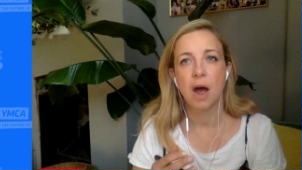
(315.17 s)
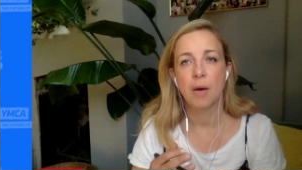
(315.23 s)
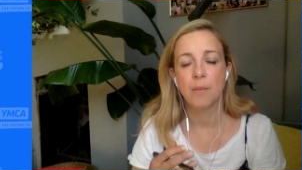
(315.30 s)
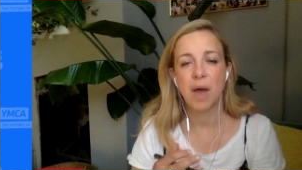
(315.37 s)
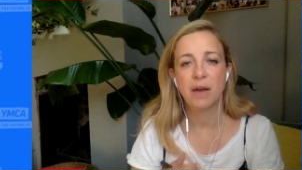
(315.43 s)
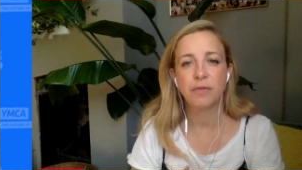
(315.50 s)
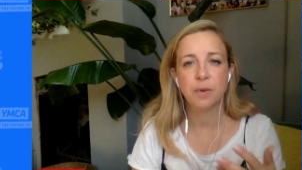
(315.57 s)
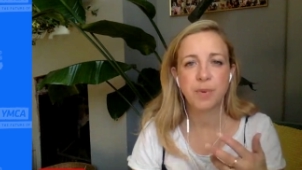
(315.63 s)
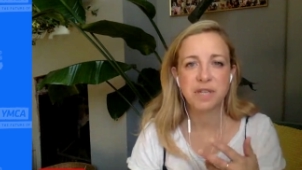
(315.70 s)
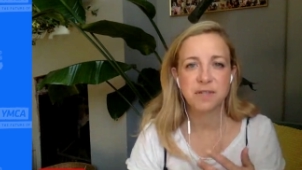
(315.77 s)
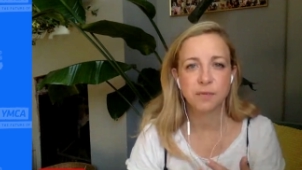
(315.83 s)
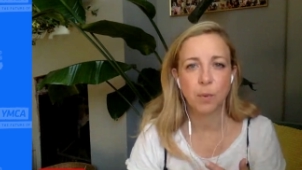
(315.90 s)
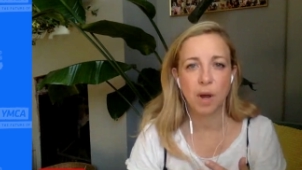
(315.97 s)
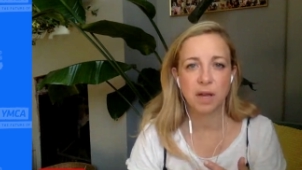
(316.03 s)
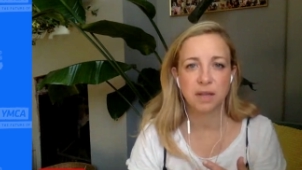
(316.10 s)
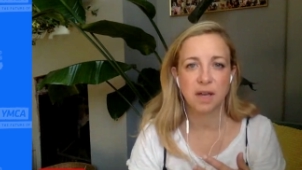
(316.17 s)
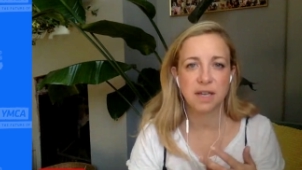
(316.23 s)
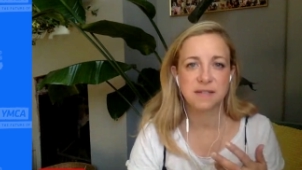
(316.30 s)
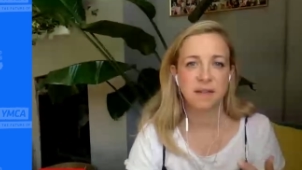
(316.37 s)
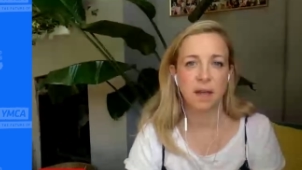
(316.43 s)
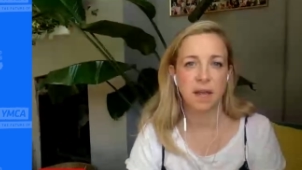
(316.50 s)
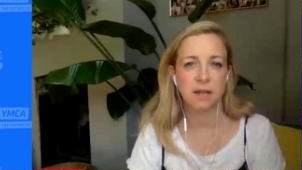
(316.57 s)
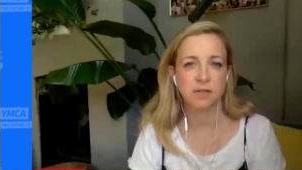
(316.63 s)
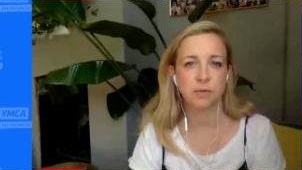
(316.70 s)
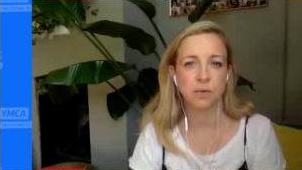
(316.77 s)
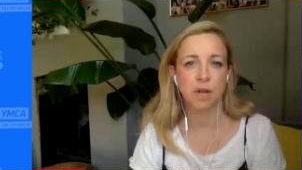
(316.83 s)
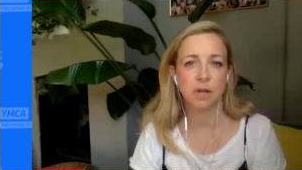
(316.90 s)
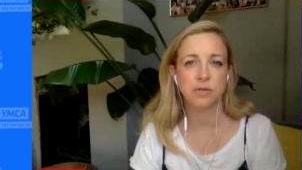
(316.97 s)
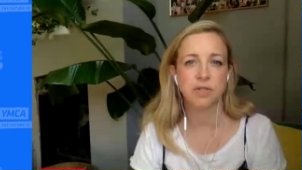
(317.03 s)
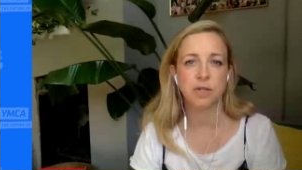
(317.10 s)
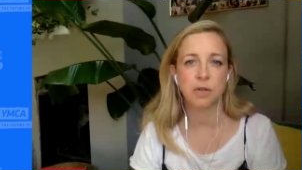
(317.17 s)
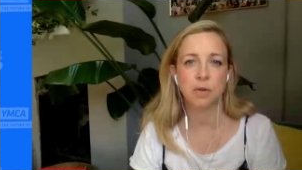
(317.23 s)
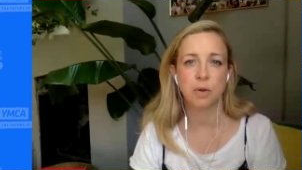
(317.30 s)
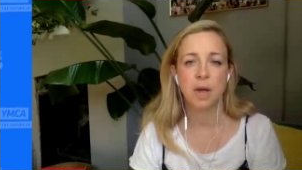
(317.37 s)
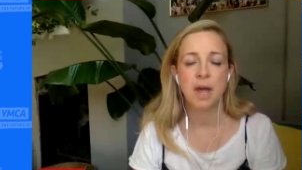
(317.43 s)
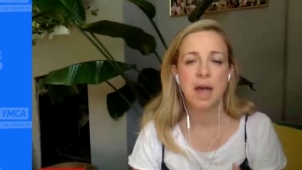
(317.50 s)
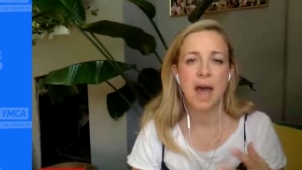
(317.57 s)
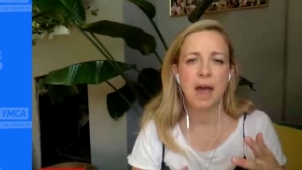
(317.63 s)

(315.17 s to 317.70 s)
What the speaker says: every piece of work that I say yes or no to,